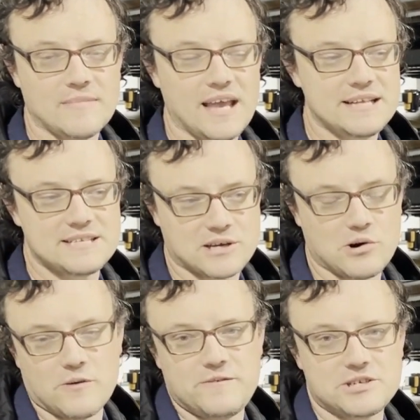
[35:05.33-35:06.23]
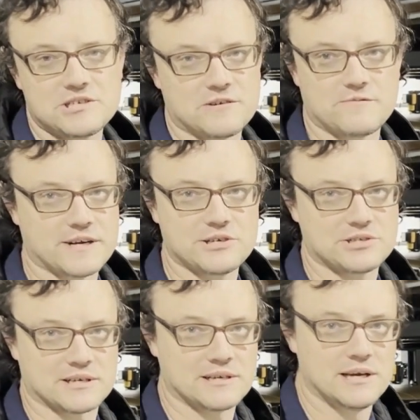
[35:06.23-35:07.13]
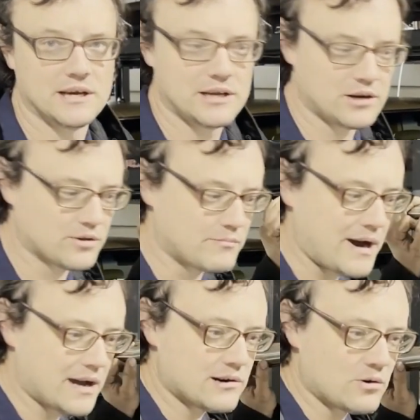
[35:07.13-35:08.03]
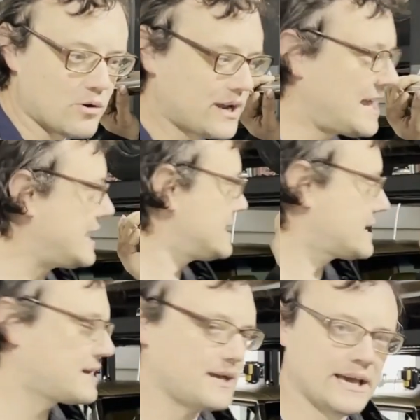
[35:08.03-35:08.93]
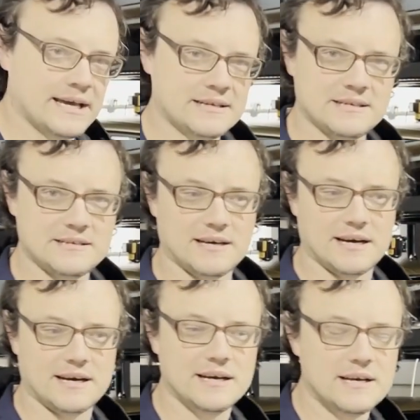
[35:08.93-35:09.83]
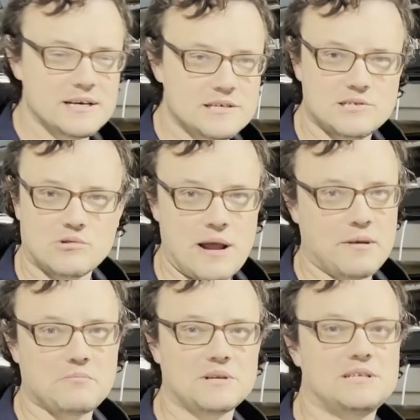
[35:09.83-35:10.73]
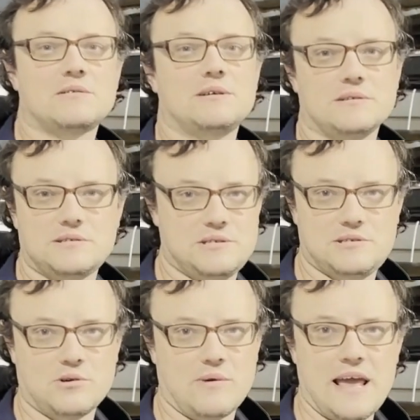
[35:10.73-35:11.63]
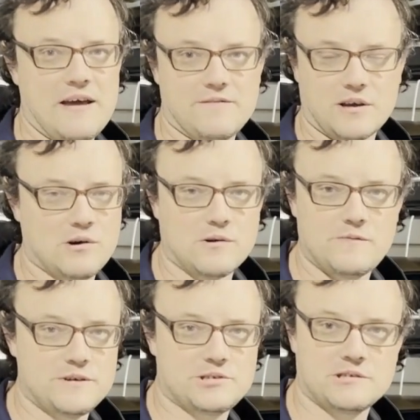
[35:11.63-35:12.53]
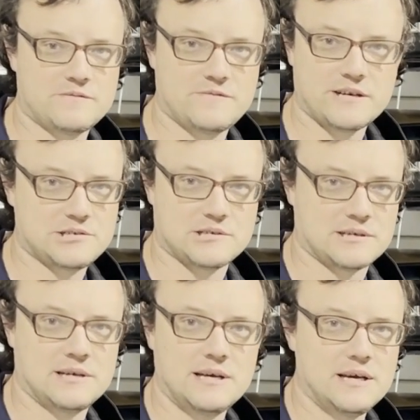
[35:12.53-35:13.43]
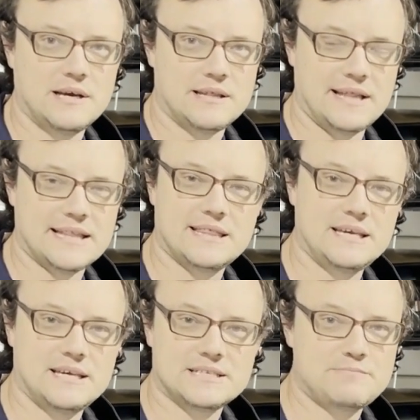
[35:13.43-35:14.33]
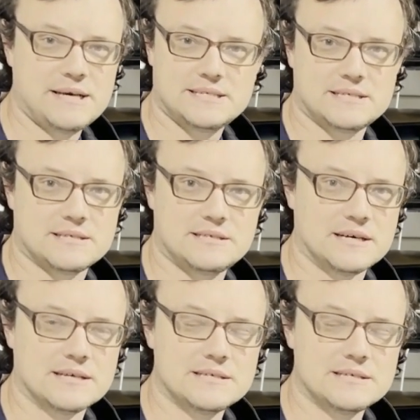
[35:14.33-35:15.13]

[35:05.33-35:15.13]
It's the coefficient of friction. You know, the modern organic and ceramic materials just don't have the coefficient of friction that the asbestos does.